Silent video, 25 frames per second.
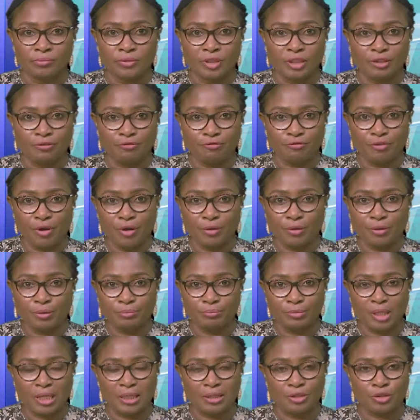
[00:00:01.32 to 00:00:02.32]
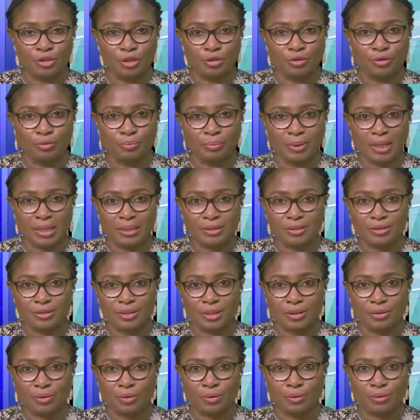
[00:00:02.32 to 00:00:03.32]
The forum Yoruba
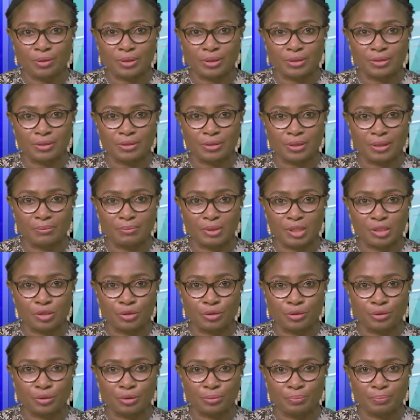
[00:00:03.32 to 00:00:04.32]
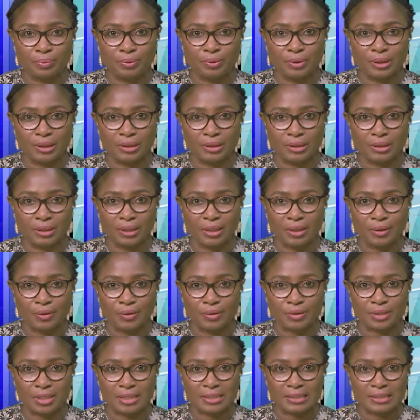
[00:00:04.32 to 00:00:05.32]
Stakeholders Summit Group in
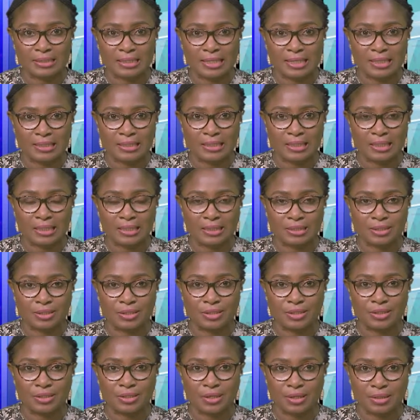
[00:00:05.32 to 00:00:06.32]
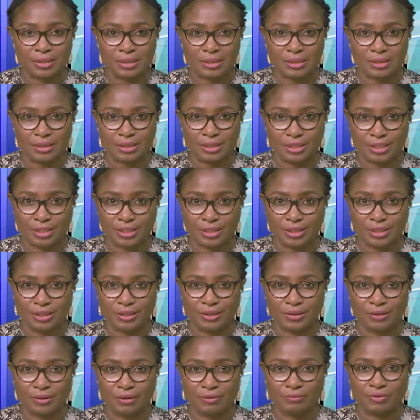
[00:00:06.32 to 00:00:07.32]
Lagos has said it is not the
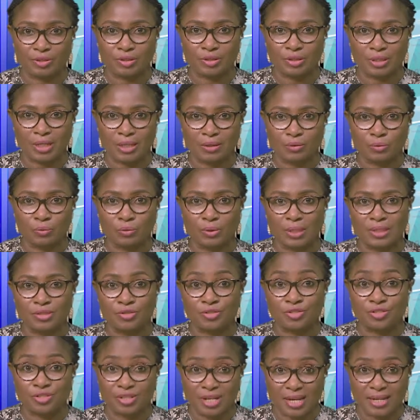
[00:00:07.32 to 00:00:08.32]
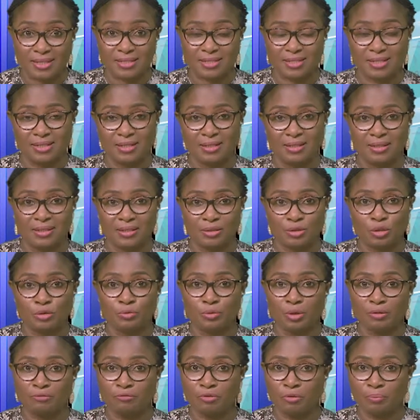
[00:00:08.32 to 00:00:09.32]
turn of the Southwest yet to
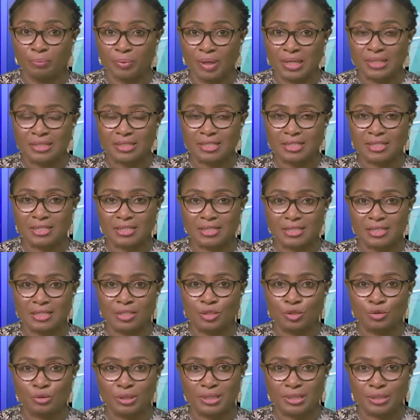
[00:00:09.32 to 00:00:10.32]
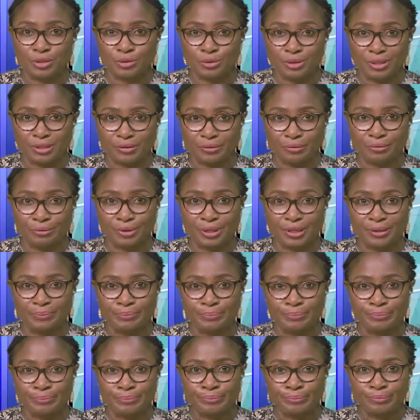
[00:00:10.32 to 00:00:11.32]
run for president in 2023.
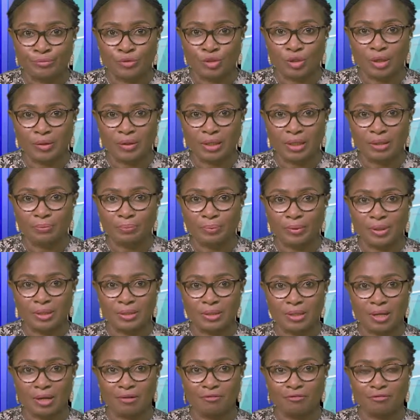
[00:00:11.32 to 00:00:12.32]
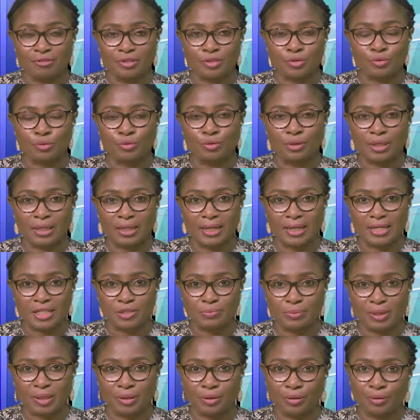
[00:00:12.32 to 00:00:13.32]
During a press conference
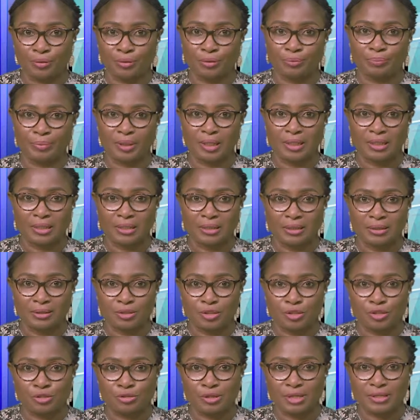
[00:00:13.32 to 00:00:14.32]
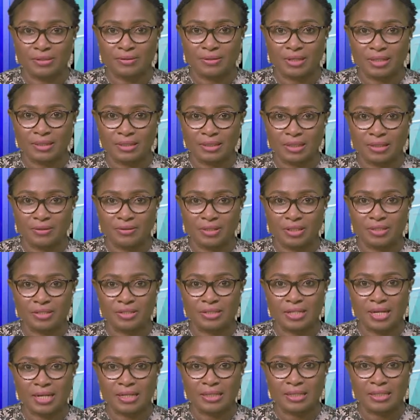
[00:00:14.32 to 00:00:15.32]
organized by the group, they stressed that their
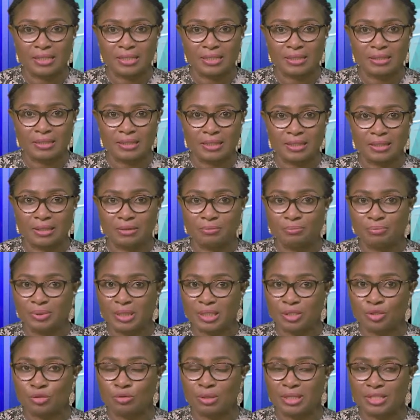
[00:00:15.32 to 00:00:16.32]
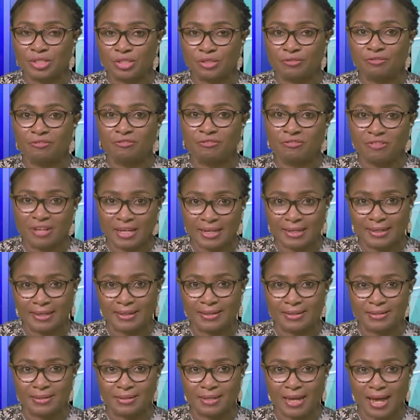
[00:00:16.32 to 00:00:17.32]
stand is in a bid to achieve
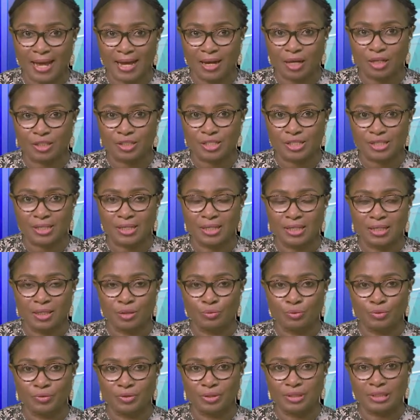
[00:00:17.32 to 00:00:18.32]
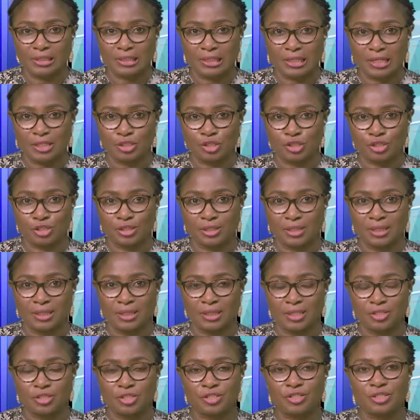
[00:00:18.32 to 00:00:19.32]
fairness and equity within the nation.
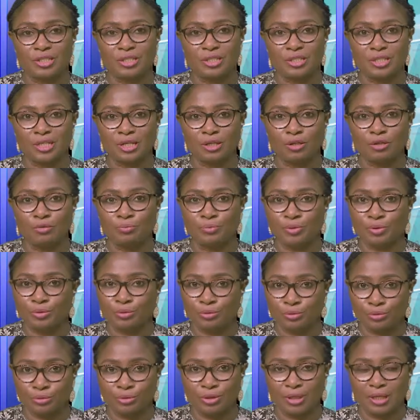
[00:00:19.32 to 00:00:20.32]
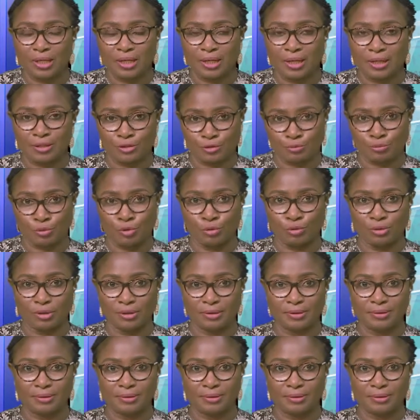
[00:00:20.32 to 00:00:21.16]
Jacinta Obiuku has more.